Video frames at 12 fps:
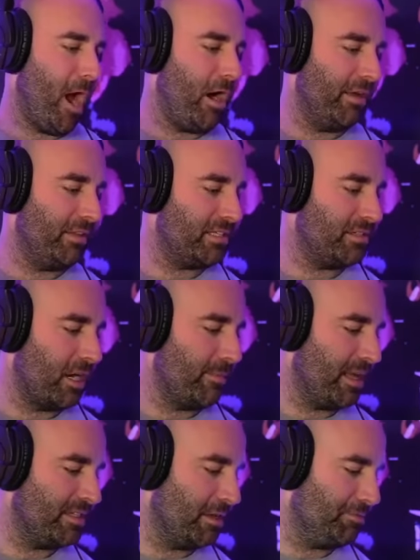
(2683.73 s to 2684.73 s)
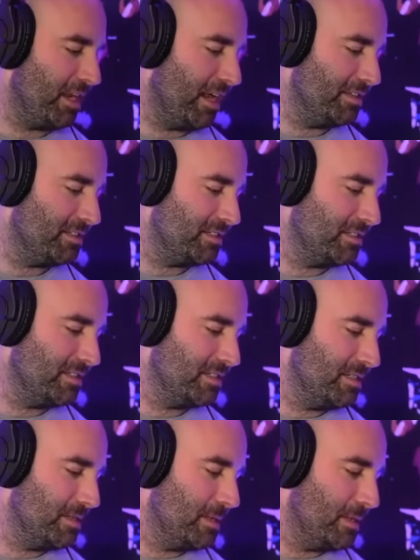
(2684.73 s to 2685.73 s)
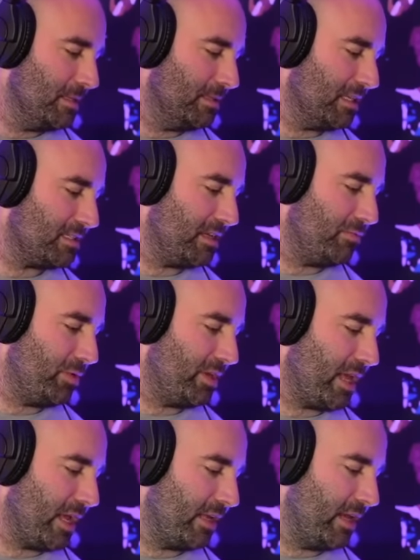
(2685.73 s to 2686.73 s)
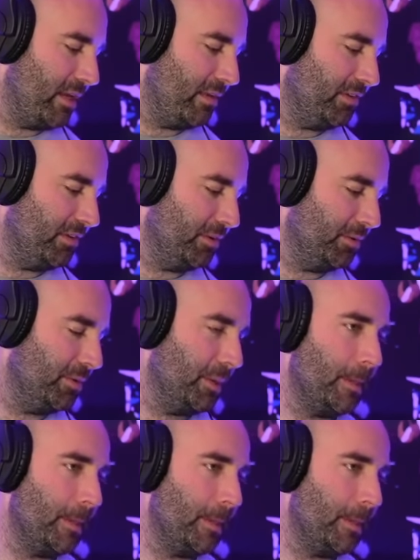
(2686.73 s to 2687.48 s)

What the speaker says: All right, let's talk about something else. Let's see if we can't get into...